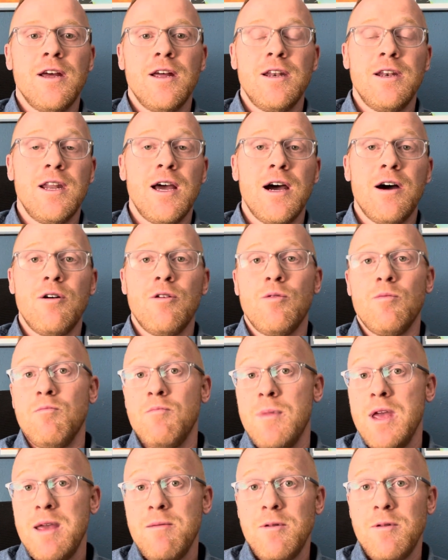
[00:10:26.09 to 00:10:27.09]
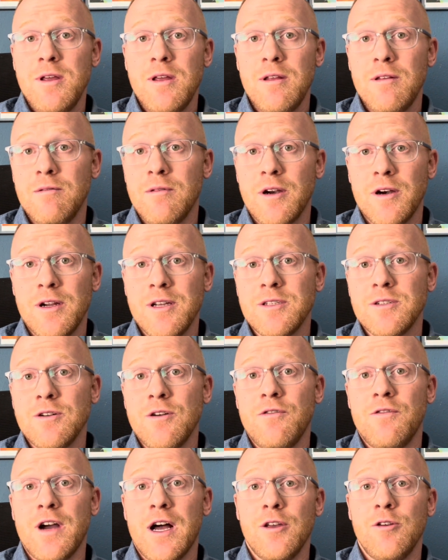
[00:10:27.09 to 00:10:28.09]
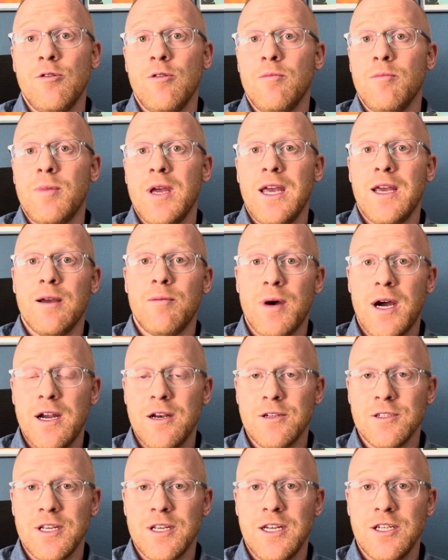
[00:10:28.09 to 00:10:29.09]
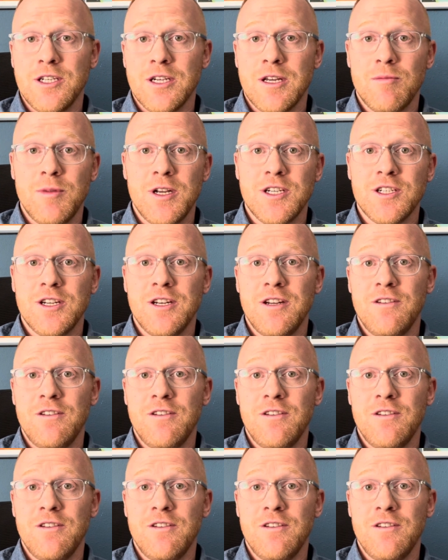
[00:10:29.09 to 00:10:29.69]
Now, maybe there is no value in paying a buyer's agent commission.